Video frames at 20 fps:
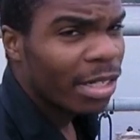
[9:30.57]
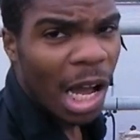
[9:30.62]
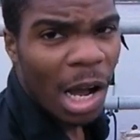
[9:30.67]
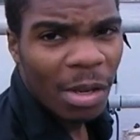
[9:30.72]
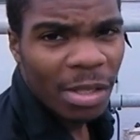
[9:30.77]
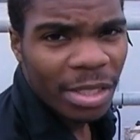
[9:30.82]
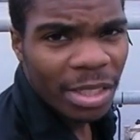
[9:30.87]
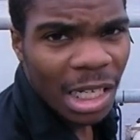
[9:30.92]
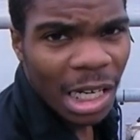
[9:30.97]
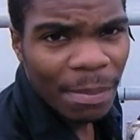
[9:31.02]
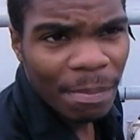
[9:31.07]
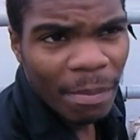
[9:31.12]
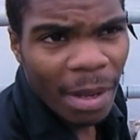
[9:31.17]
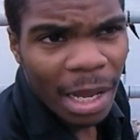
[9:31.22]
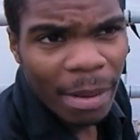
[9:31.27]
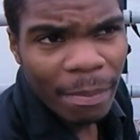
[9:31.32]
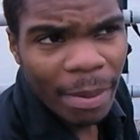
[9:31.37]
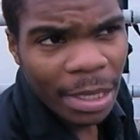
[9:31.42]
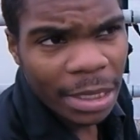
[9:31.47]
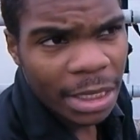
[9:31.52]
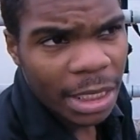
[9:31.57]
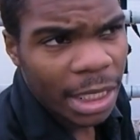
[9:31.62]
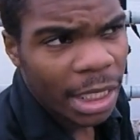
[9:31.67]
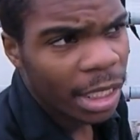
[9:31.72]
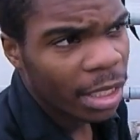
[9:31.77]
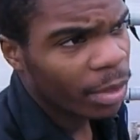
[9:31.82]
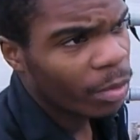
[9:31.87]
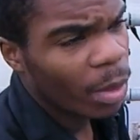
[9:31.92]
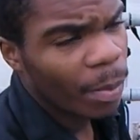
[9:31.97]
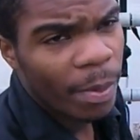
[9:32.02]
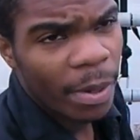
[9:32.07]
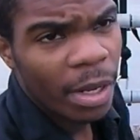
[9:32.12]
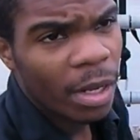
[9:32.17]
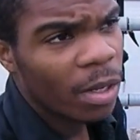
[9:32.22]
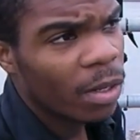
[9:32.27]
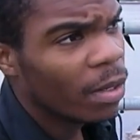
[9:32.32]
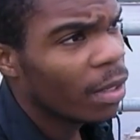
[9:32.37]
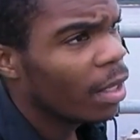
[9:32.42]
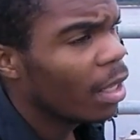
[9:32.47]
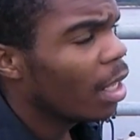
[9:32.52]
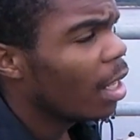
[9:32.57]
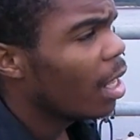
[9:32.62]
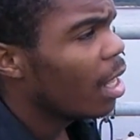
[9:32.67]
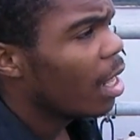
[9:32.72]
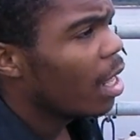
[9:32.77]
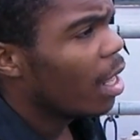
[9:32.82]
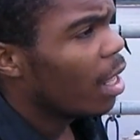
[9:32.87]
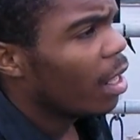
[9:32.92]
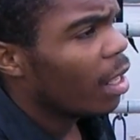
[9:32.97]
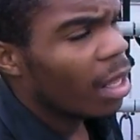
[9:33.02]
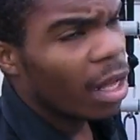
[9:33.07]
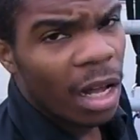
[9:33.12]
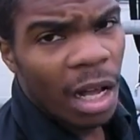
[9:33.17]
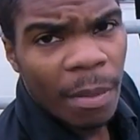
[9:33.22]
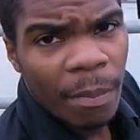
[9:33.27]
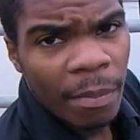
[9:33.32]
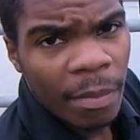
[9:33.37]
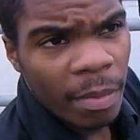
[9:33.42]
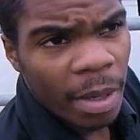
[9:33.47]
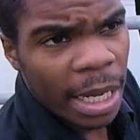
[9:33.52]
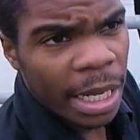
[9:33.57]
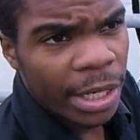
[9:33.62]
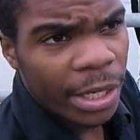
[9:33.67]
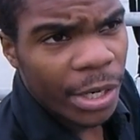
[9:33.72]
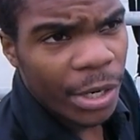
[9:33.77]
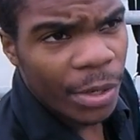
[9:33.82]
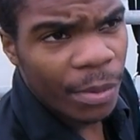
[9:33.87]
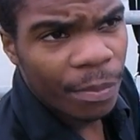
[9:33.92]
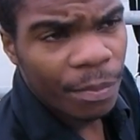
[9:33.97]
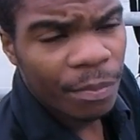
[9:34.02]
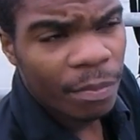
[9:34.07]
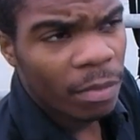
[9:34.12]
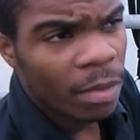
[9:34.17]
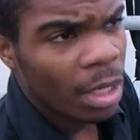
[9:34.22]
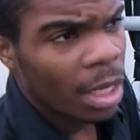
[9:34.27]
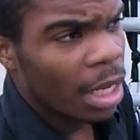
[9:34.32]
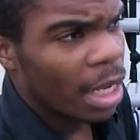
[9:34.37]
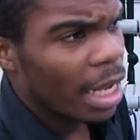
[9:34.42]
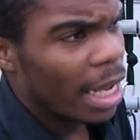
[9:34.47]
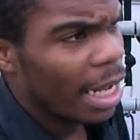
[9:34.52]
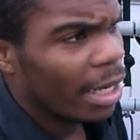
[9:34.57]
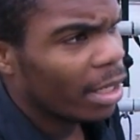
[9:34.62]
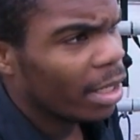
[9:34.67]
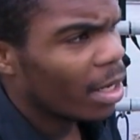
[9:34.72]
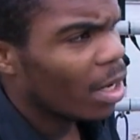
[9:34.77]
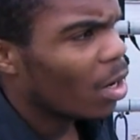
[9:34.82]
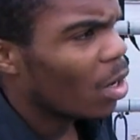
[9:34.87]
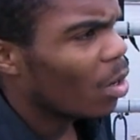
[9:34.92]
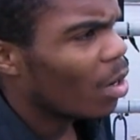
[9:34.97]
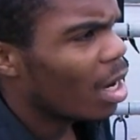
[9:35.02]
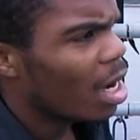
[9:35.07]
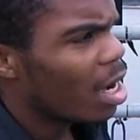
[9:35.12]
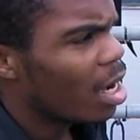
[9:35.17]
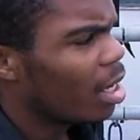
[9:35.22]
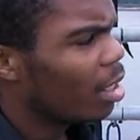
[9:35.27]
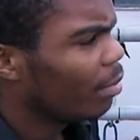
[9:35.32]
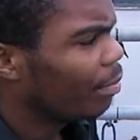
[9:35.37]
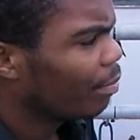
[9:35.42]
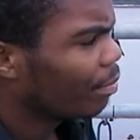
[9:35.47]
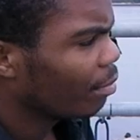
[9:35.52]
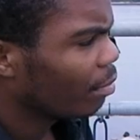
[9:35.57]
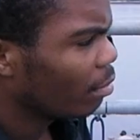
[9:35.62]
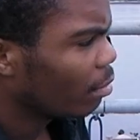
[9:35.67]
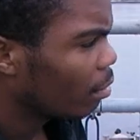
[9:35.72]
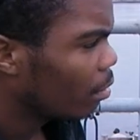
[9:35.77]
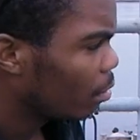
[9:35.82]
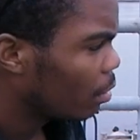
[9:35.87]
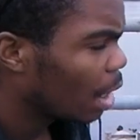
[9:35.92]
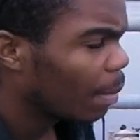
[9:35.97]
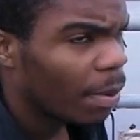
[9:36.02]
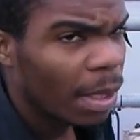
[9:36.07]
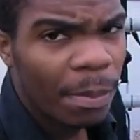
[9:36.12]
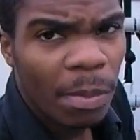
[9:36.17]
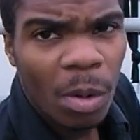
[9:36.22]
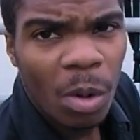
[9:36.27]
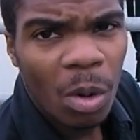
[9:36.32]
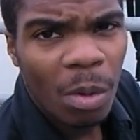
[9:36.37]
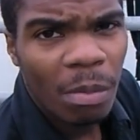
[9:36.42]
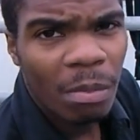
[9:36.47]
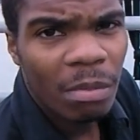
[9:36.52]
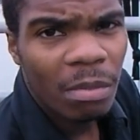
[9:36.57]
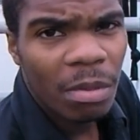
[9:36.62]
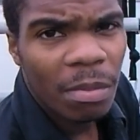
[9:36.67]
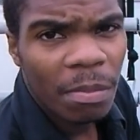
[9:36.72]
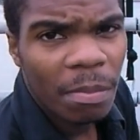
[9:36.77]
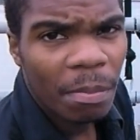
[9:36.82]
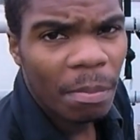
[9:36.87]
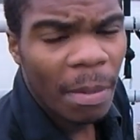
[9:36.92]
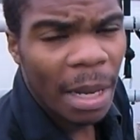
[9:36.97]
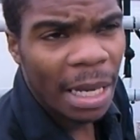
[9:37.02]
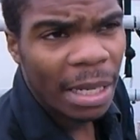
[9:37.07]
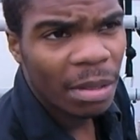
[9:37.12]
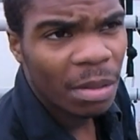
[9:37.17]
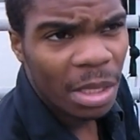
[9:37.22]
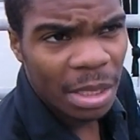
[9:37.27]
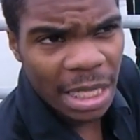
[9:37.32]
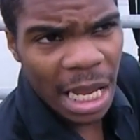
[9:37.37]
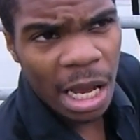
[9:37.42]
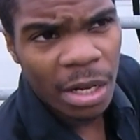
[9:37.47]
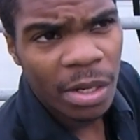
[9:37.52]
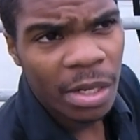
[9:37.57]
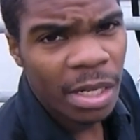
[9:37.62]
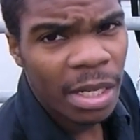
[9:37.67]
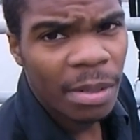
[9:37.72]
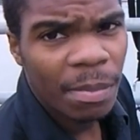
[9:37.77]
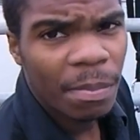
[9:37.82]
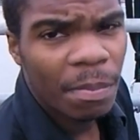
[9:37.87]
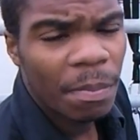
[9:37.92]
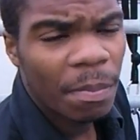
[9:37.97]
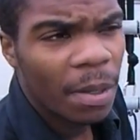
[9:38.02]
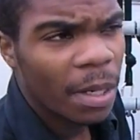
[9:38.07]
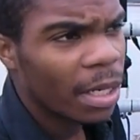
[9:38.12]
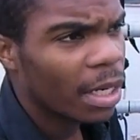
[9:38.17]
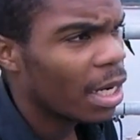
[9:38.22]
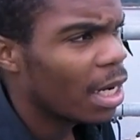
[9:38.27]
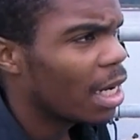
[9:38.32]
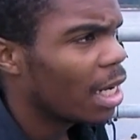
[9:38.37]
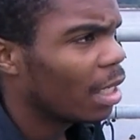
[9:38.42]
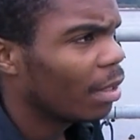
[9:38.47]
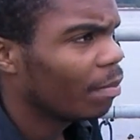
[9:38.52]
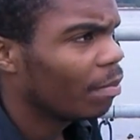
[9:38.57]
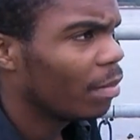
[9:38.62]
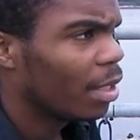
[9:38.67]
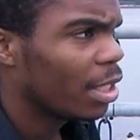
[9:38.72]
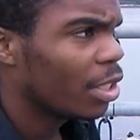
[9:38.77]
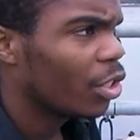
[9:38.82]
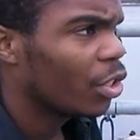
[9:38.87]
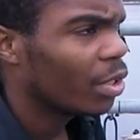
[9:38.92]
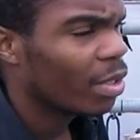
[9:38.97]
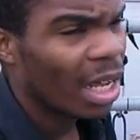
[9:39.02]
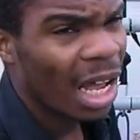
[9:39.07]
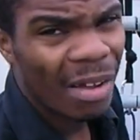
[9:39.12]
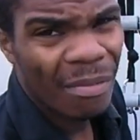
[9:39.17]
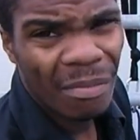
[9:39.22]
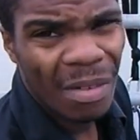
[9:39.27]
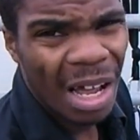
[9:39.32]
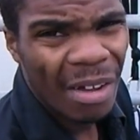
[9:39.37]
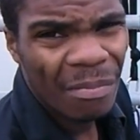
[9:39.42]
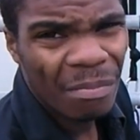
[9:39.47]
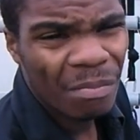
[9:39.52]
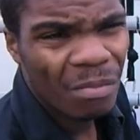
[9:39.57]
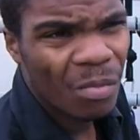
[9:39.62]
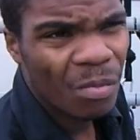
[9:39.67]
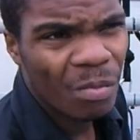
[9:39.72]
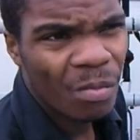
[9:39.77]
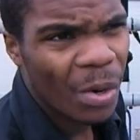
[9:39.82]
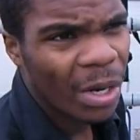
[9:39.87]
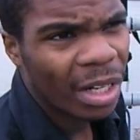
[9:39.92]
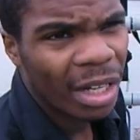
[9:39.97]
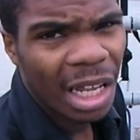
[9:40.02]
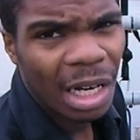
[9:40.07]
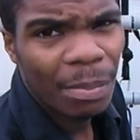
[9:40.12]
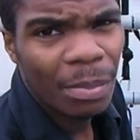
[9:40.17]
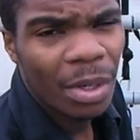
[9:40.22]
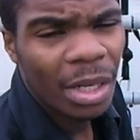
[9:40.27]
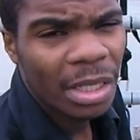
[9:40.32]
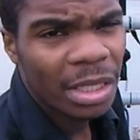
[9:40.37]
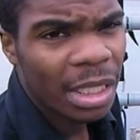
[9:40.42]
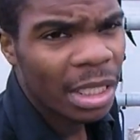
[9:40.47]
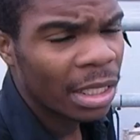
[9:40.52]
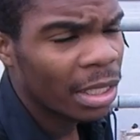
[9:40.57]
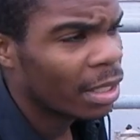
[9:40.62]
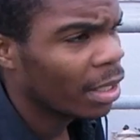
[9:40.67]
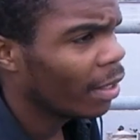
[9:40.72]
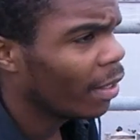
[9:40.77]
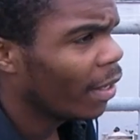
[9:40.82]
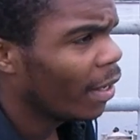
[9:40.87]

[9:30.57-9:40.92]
is how I set up my basic rappel anchor. And you know, some people might look down on it, but this is I've read a lot of books, and